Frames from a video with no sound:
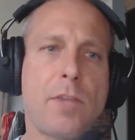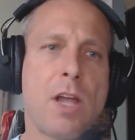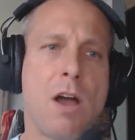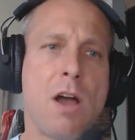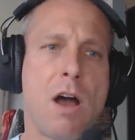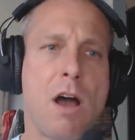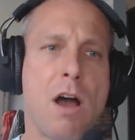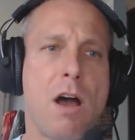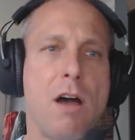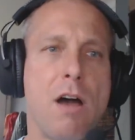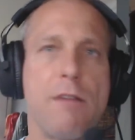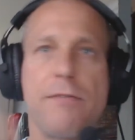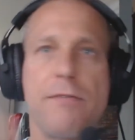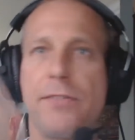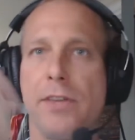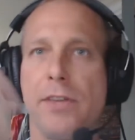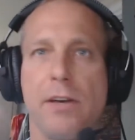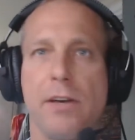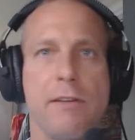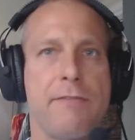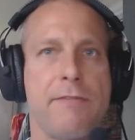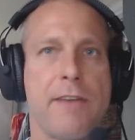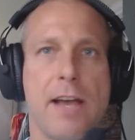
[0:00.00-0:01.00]
of
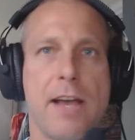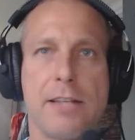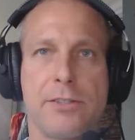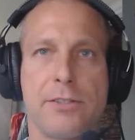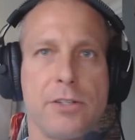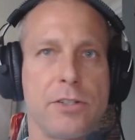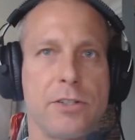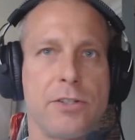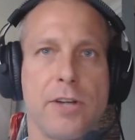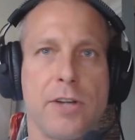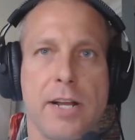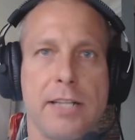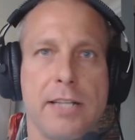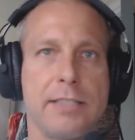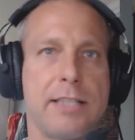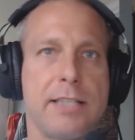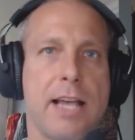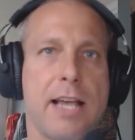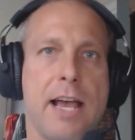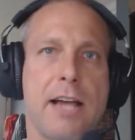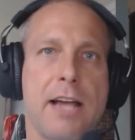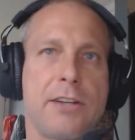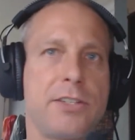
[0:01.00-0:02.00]
the faster
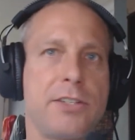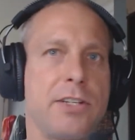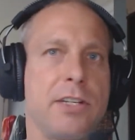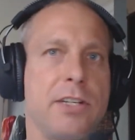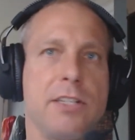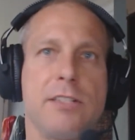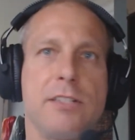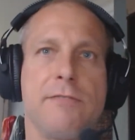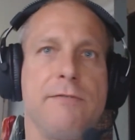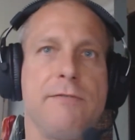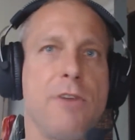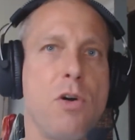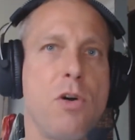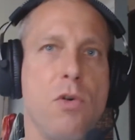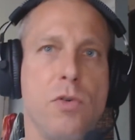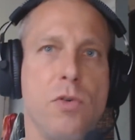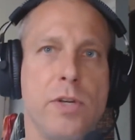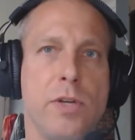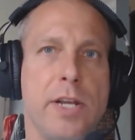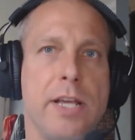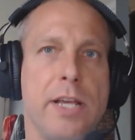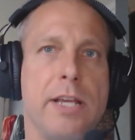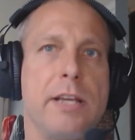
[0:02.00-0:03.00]
transactions,
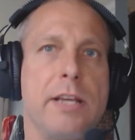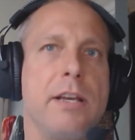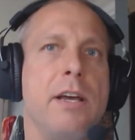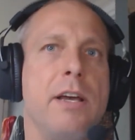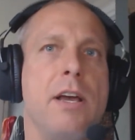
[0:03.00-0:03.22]
voting,